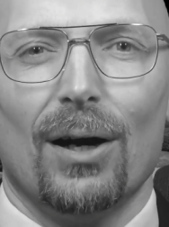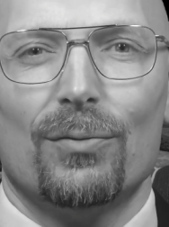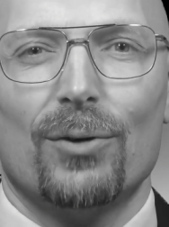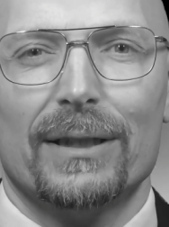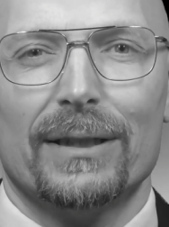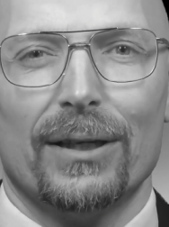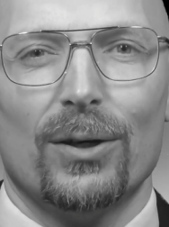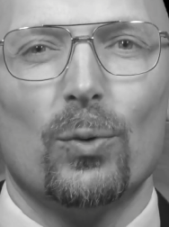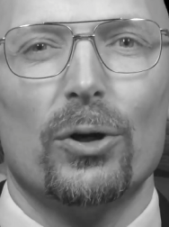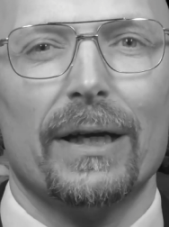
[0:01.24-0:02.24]
of writing
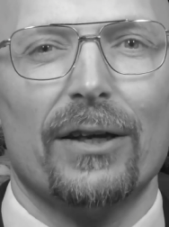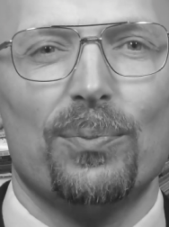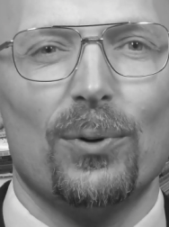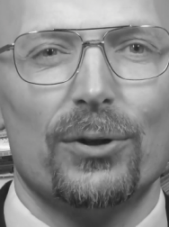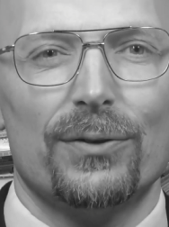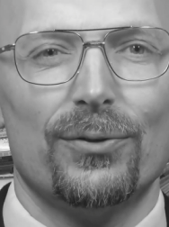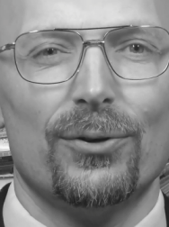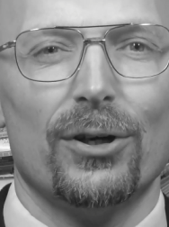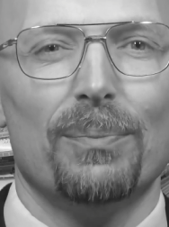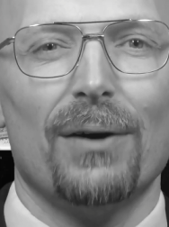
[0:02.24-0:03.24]
a working exploit
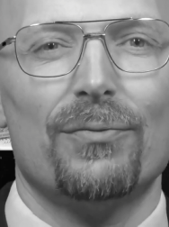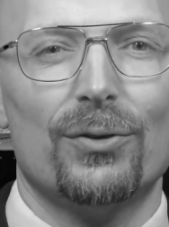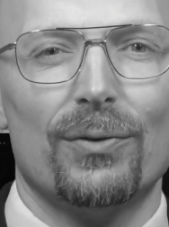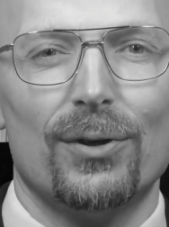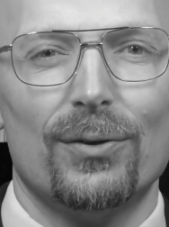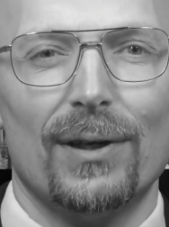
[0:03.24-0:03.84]
for a buffer overflow